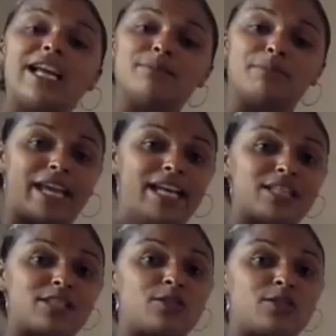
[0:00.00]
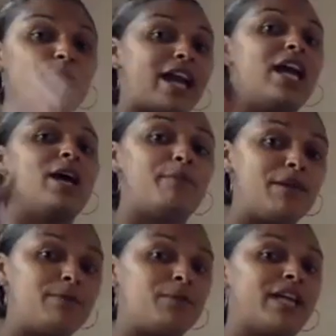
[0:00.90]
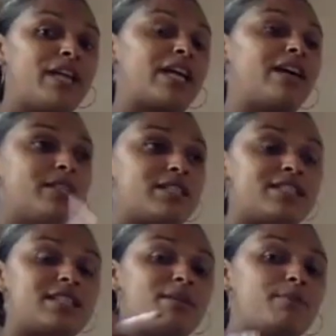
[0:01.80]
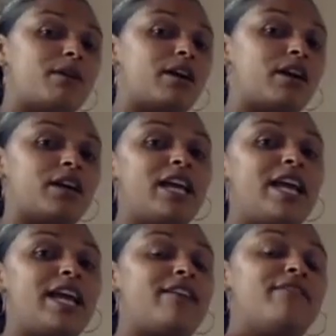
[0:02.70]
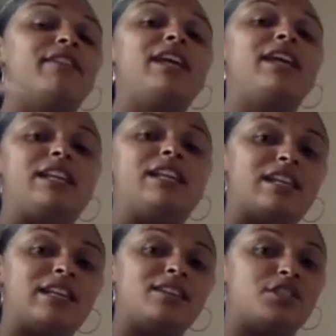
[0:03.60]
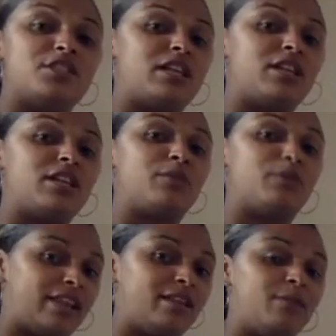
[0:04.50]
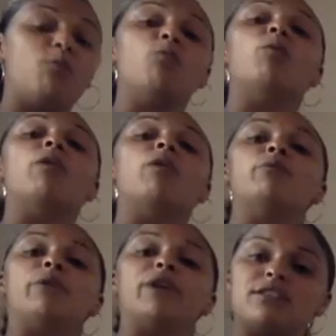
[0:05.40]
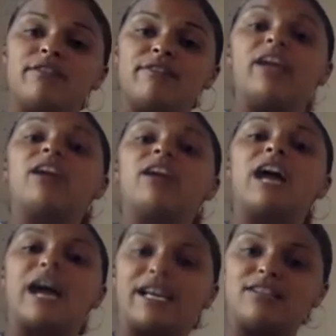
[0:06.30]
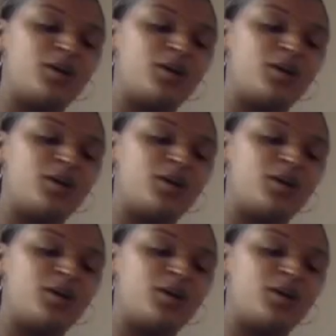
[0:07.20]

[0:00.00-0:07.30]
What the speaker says: to plants, so that people that come into City Park, if they need it, she can grant them one wish if they are kind to the